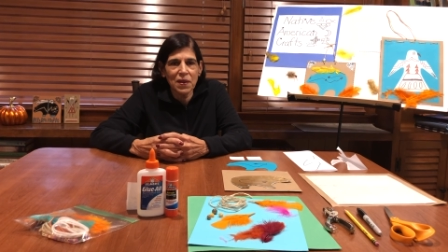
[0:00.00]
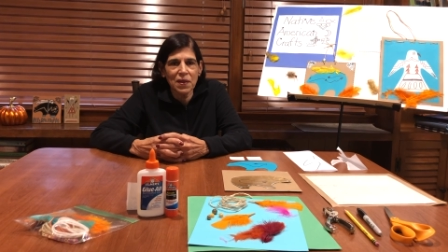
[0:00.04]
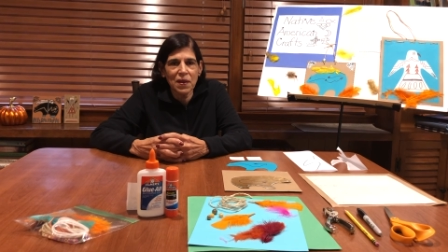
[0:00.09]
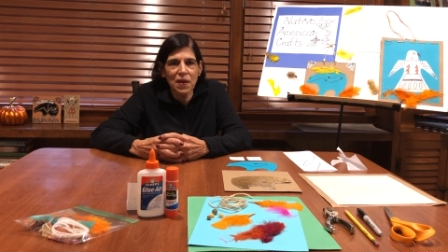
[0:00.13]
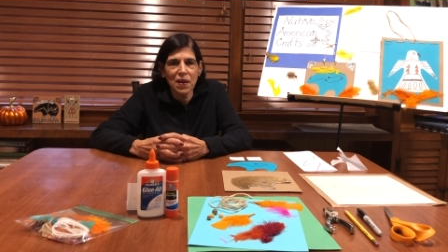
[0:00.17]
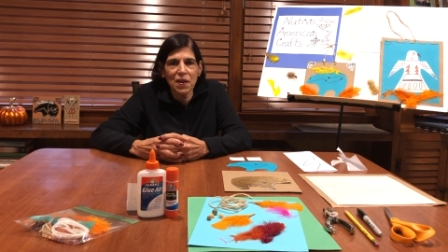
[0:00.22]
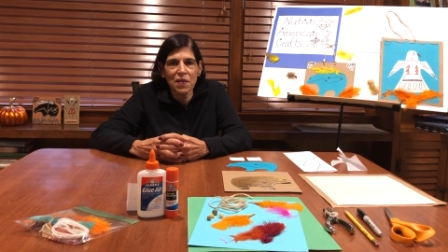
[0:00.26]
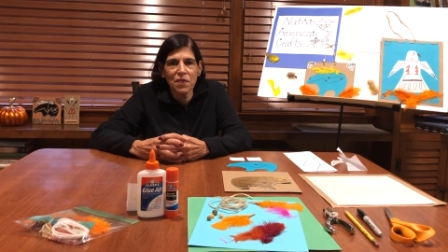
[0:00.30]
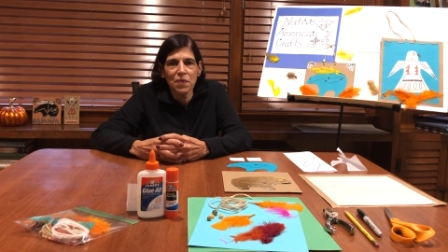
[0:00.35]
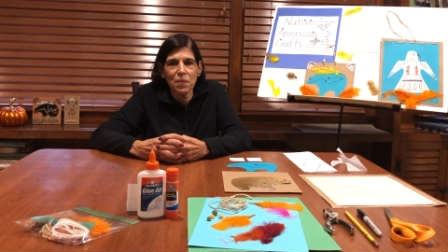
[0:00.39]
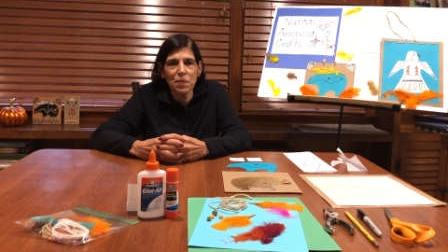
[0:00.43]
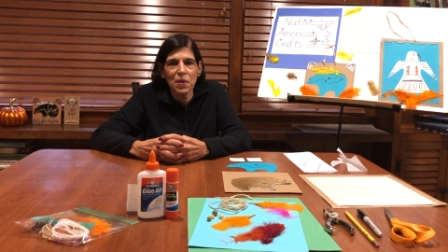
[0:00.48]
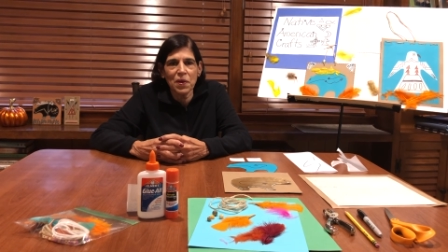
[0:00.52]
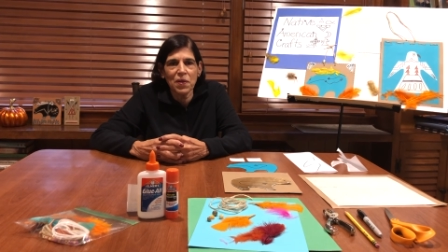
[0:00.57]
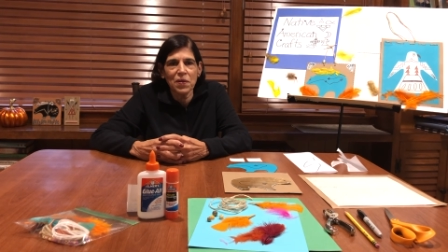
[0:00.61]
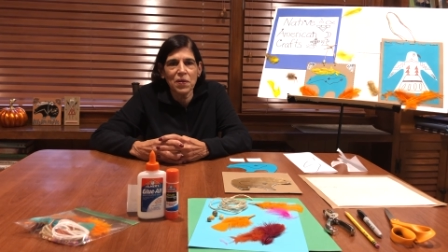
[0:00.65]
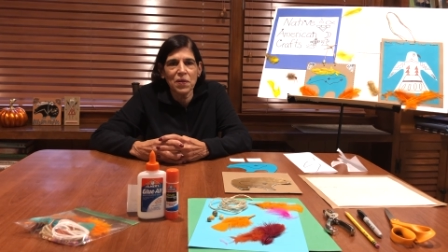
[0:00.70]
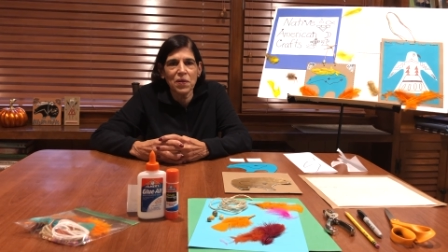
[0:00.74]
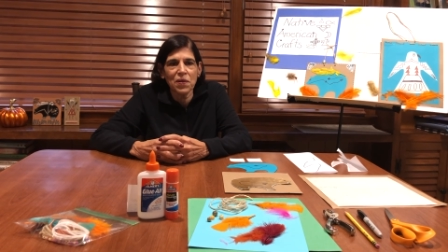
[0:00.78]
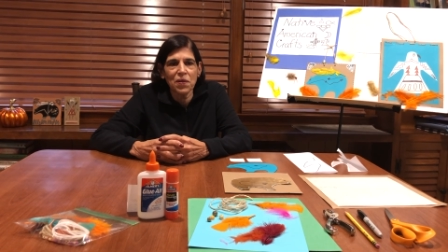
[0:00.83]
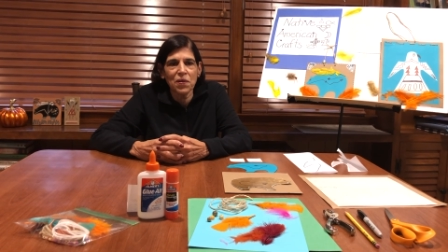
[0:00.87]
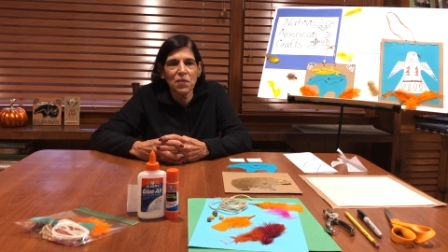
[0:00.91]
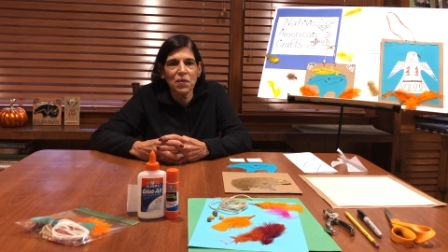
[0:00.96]
Native
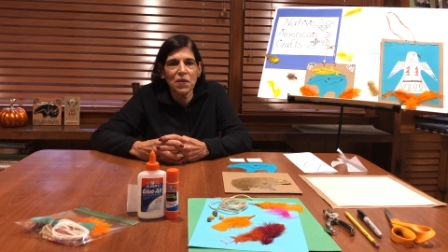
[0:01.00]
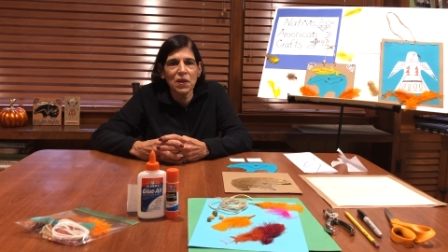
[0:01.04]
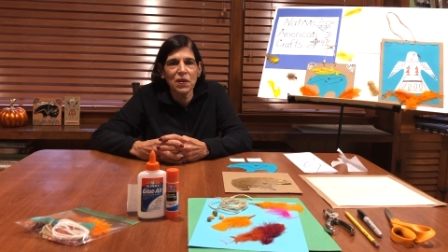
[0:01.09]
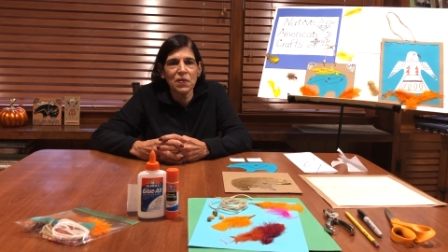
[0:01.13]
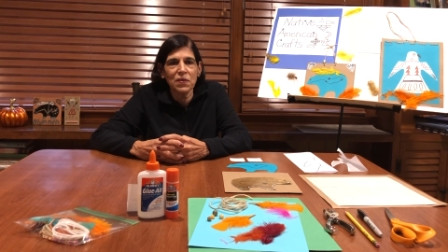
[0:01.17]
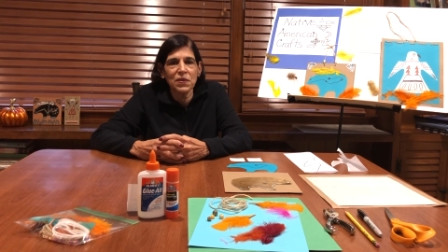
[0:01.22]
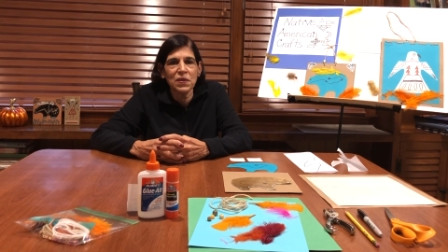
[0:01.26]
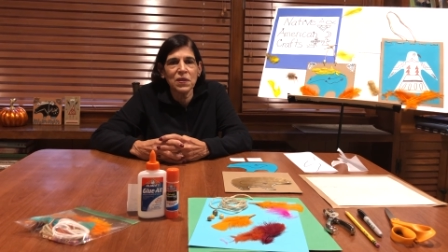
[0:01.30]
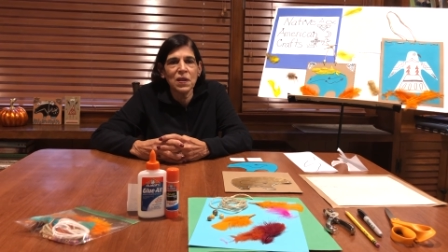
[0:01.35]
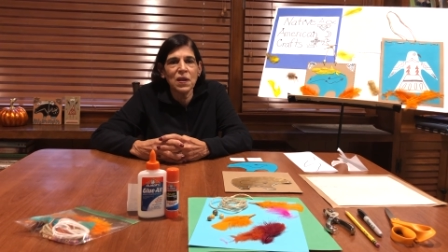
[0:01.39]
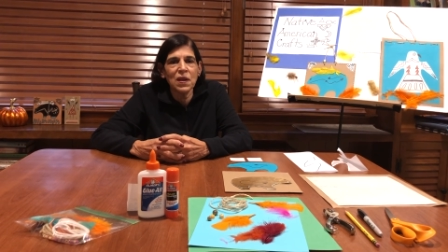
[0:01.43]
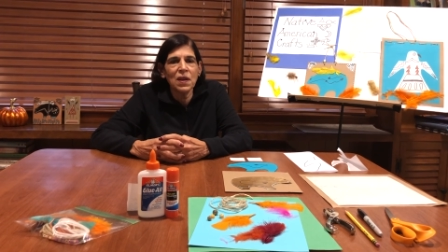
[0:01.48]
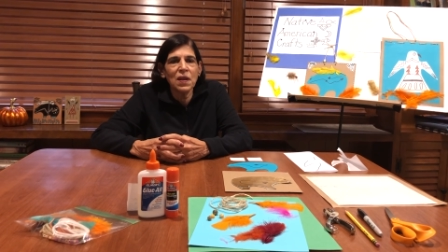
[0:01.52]
American crafts,